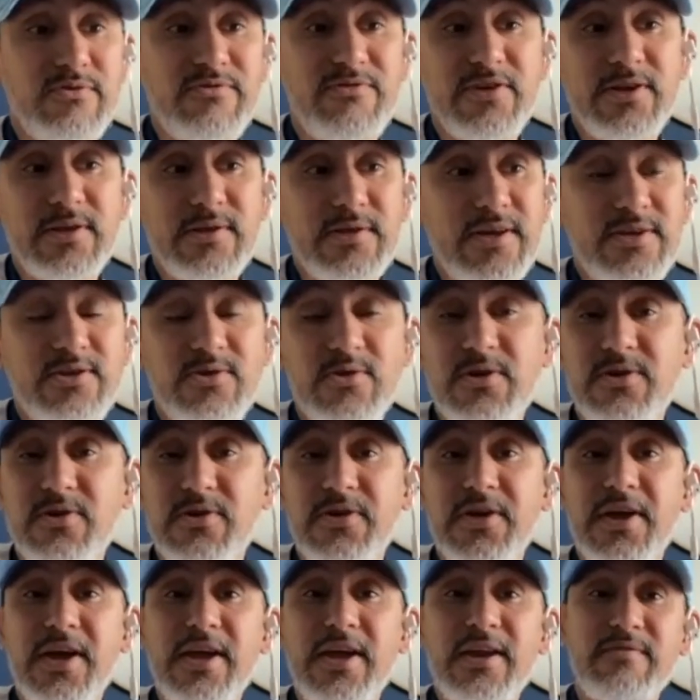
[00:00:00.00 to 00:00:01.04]
feel that you're
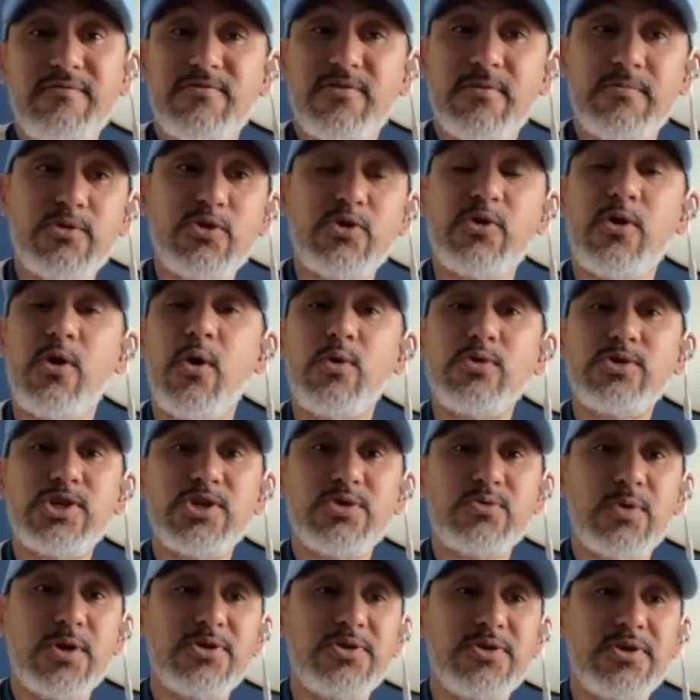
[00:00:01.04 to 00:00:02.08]
not getting from your coaches
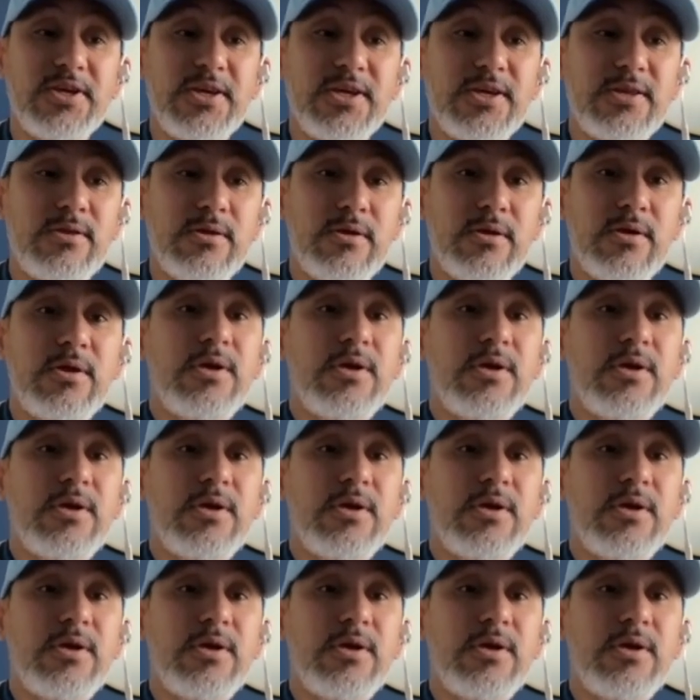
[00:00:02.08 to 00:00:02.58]
what you need,